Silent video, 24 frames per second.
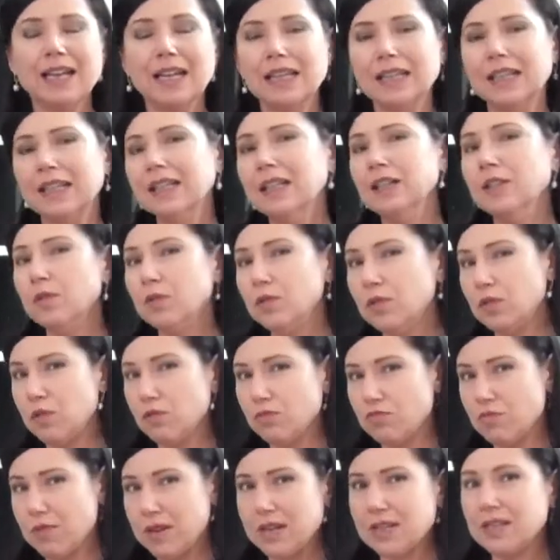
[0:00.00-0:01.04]
Now, I think
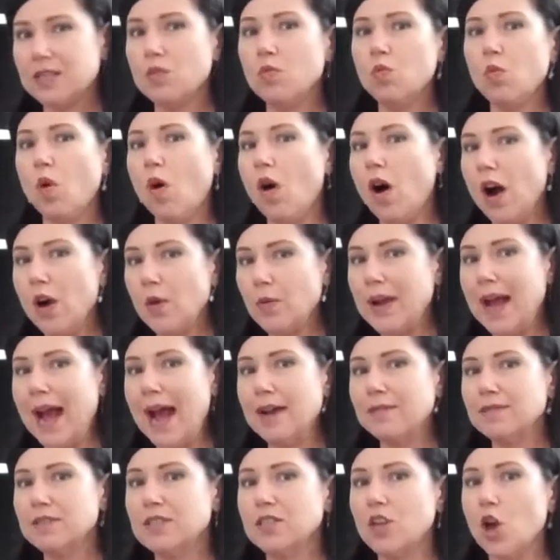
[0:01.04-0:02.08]
the reason why we
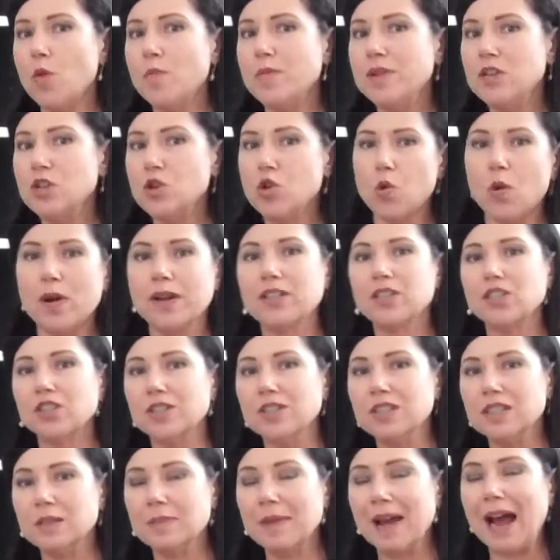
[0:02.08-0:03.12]
have so many
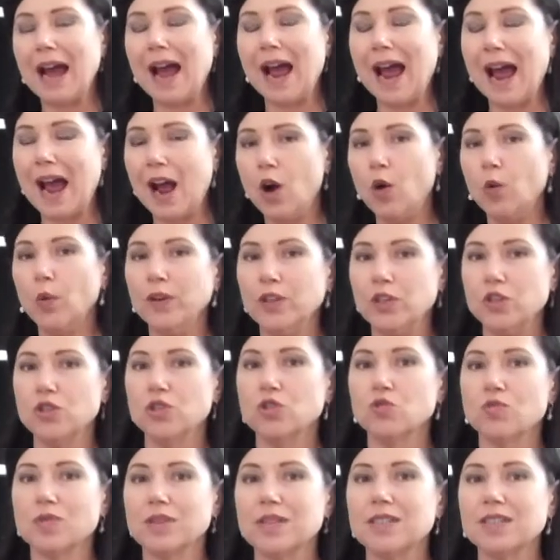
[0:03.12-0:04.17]
questions about how we
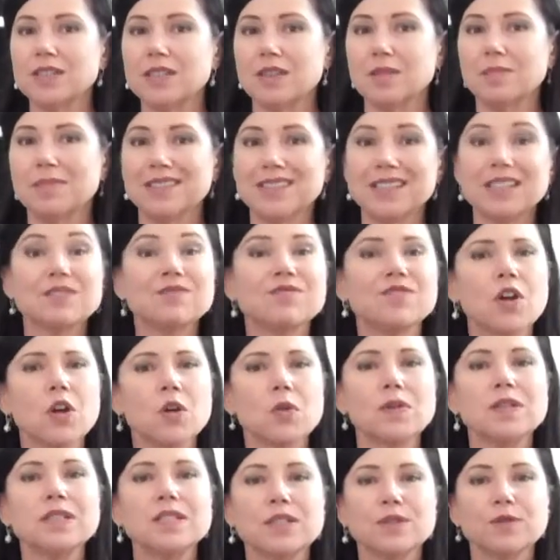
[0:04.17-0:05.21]
use ReSTIM is it's
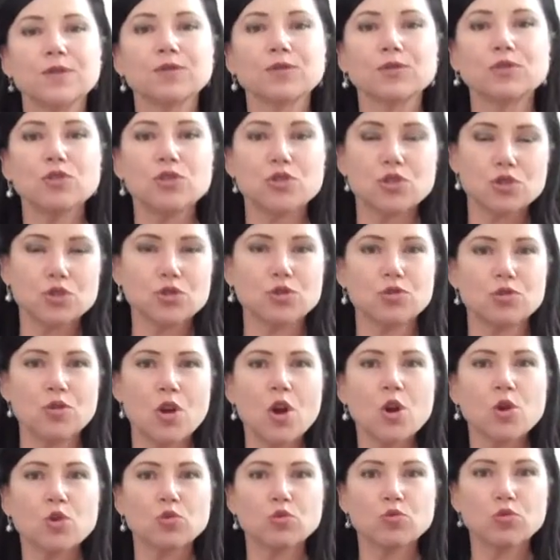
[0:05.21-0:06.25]
very different to
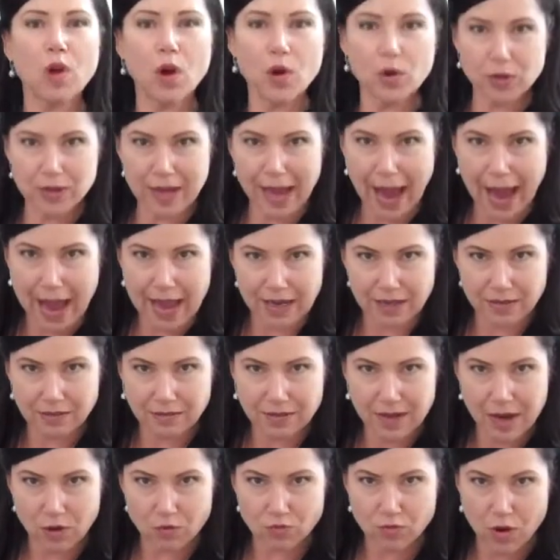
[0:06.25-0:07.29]
Rogaine.
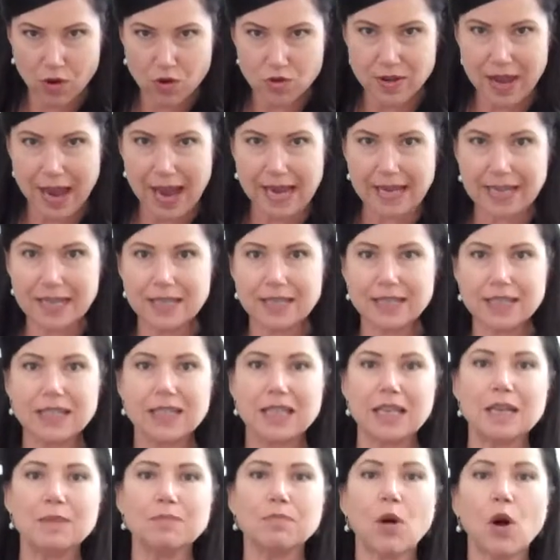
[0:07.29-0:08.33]
Now Rogaine is
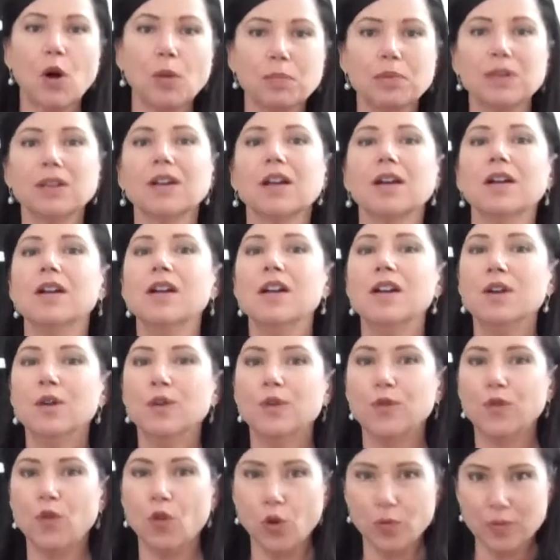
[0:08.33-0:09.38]
the popular
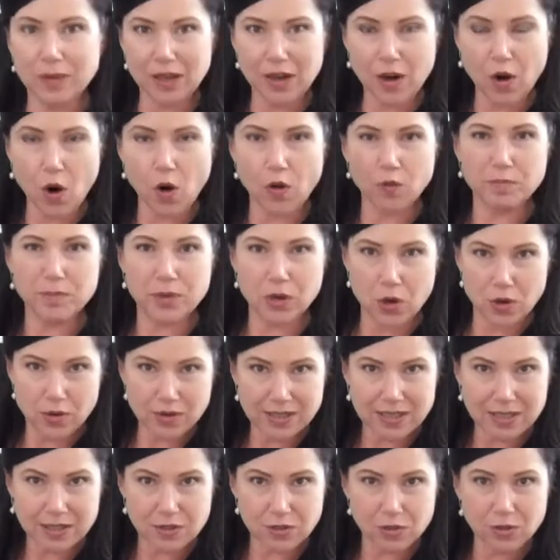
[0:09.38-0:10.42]
formula of
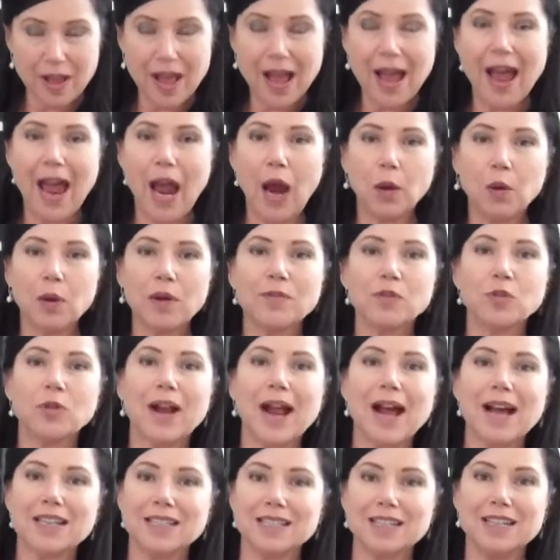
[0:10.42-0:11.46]
minoxidil, however
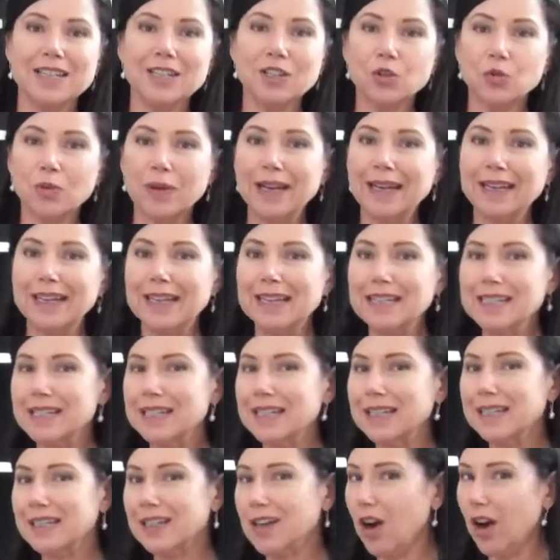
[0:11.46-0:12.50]
it has an ingredient
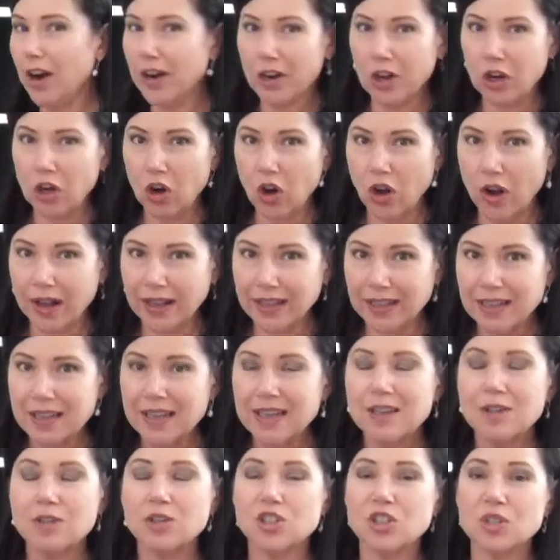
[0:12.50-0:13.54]
in it that I don't like,
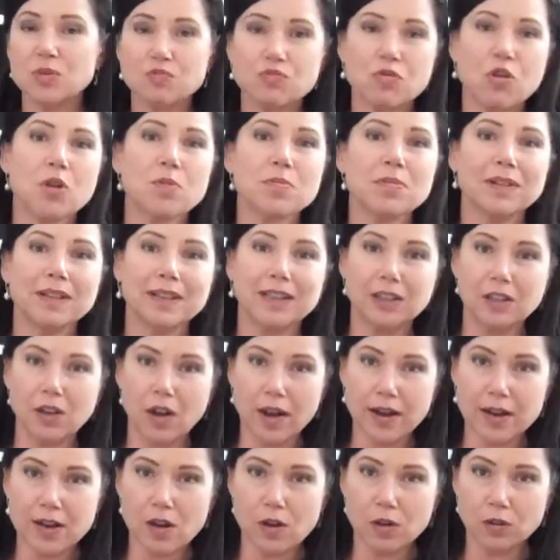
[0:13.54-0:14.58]
which is propylene
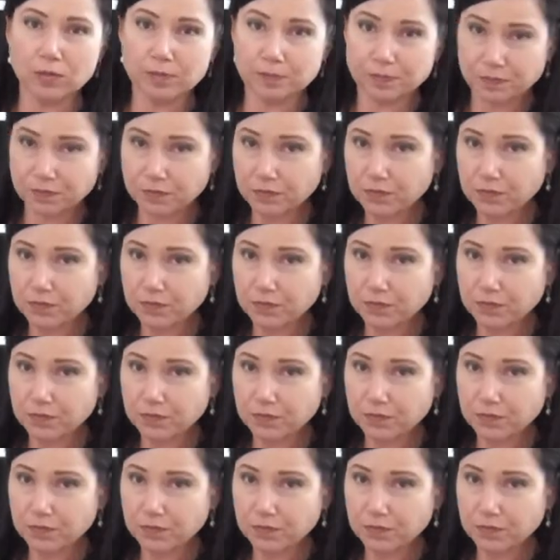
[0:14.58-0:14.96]
glycol.